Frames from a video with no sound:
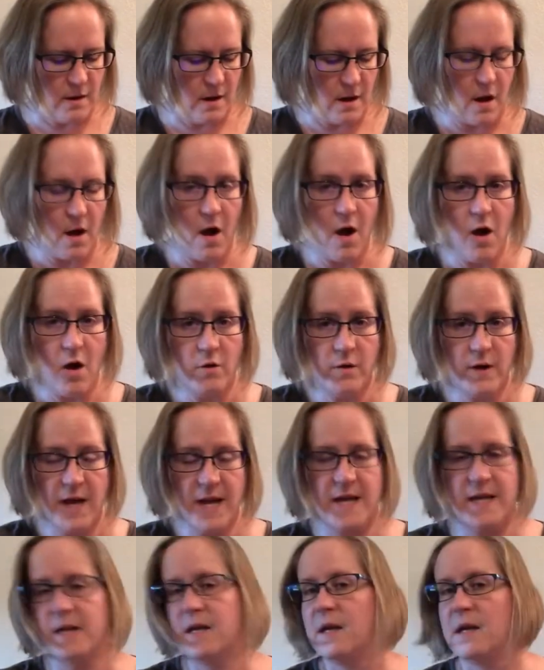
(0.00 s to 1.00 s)

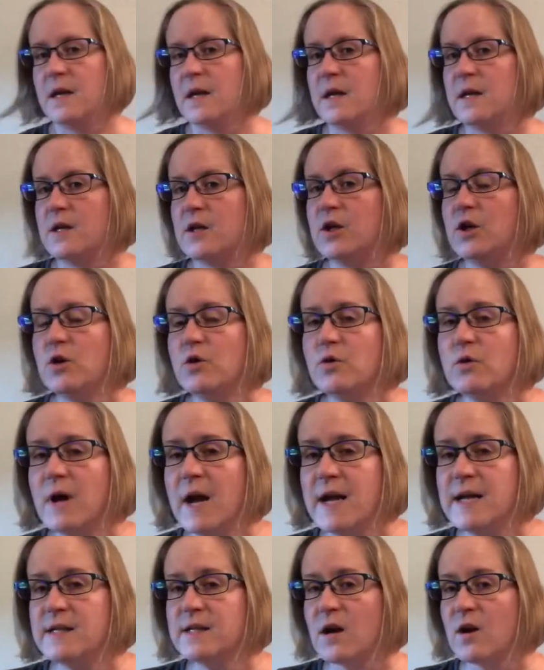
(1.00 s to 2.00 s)
Okay, you
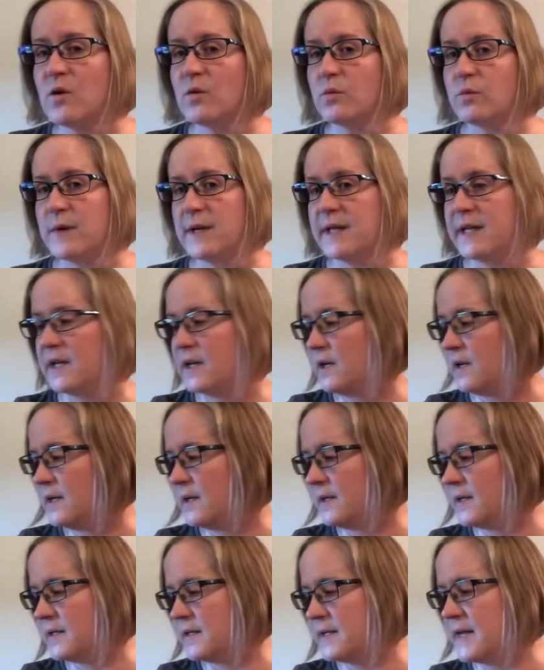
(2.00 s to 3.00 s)
guys are really good
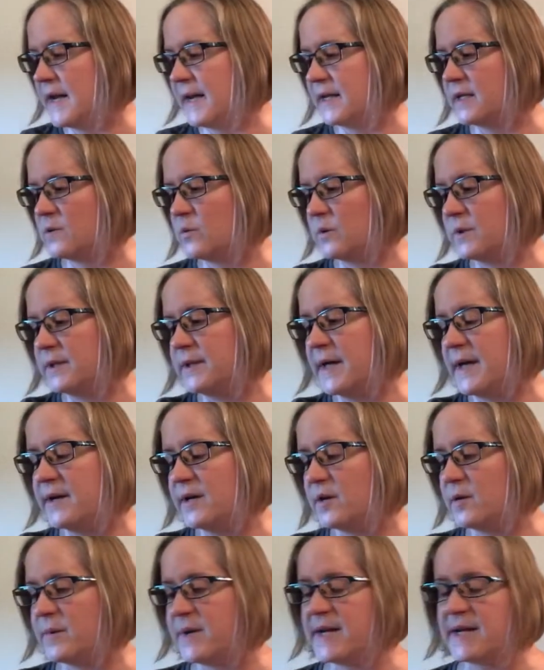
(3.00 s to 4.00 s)
at this next
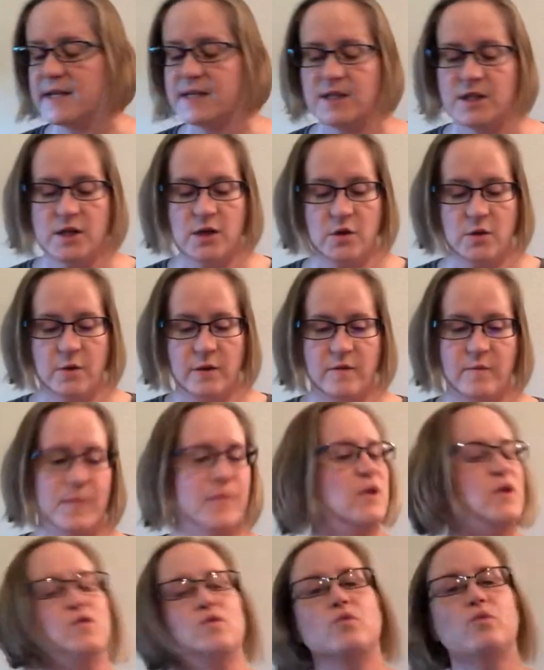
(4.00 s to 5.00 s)
letter because you have
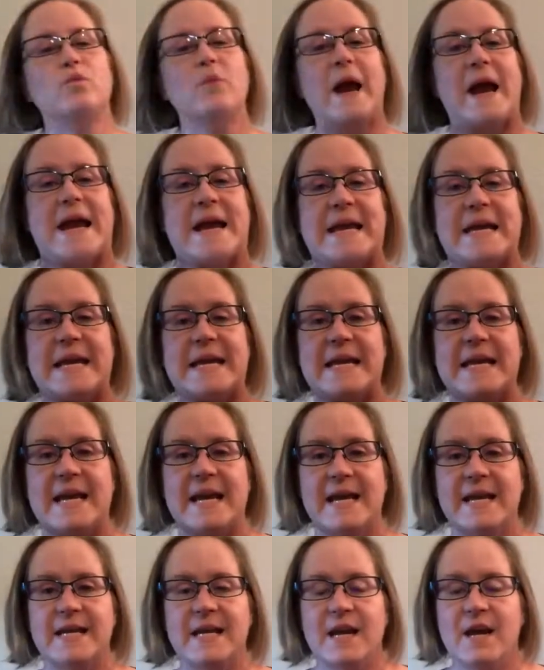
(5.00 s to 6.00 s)
been writing
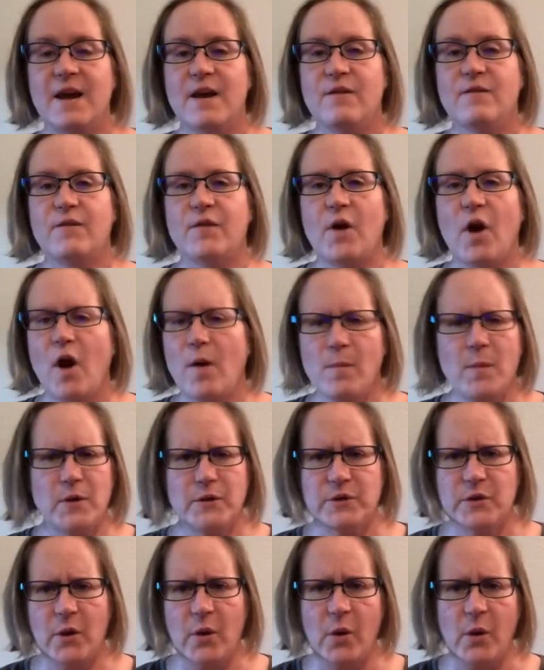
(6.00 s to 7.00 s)
it for
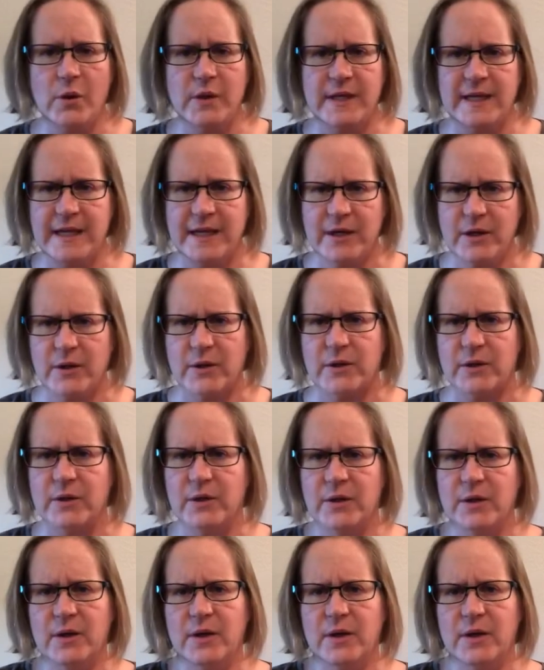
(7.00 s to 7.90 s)
almost a whole year.